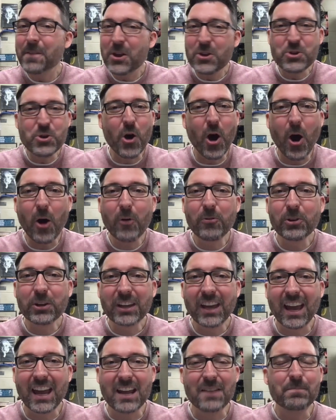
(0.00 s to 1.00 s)
You
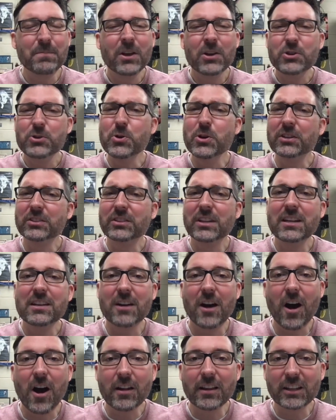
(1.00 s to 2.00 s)
overcame, you exceeded
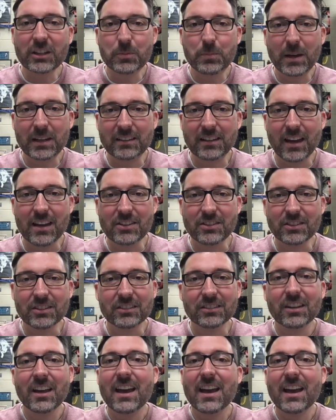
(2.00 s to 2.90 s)
all expectations,